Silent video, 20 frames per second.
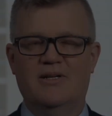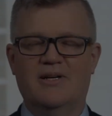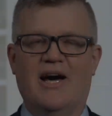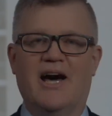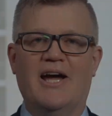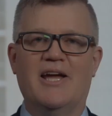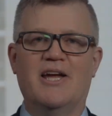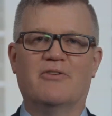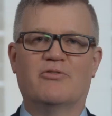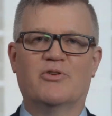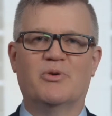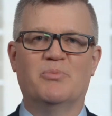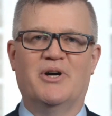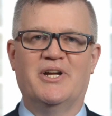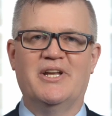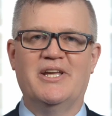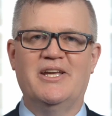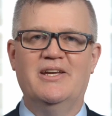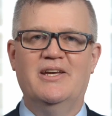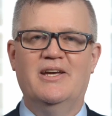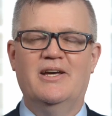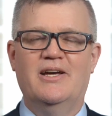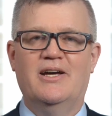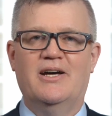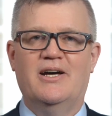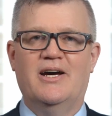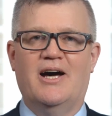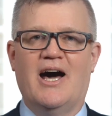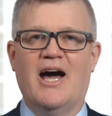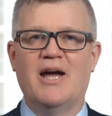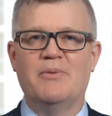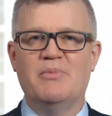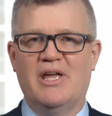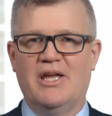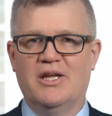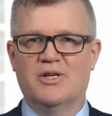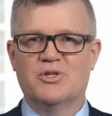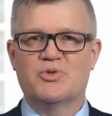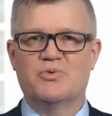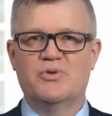Hi everybody, I'm
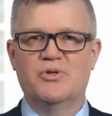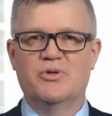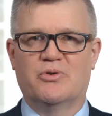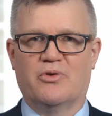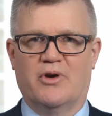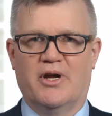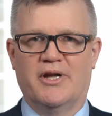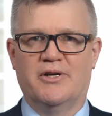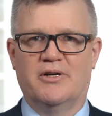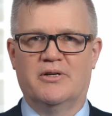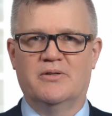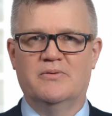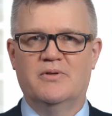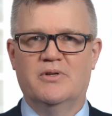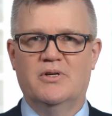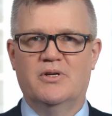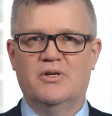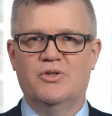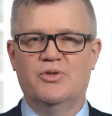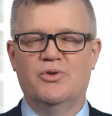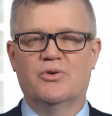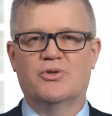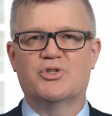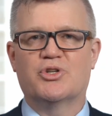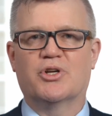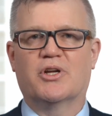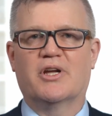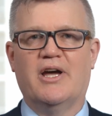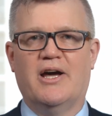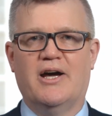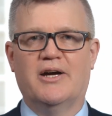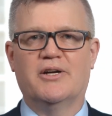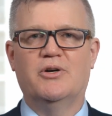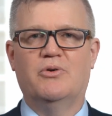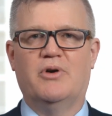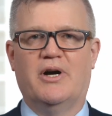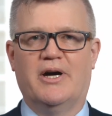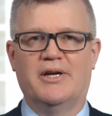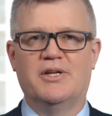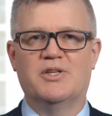Andrew Kryder, your
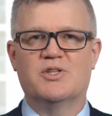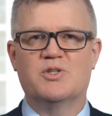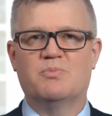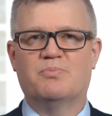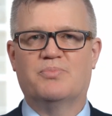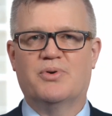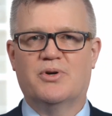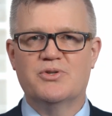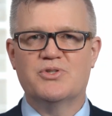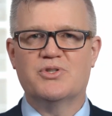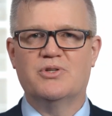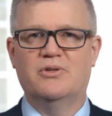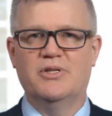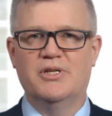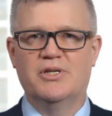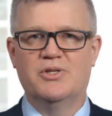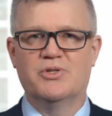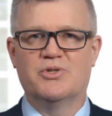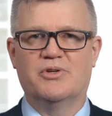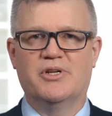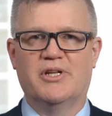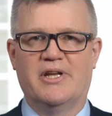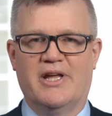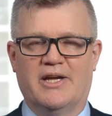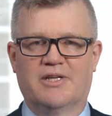Chicago Heights personal injury and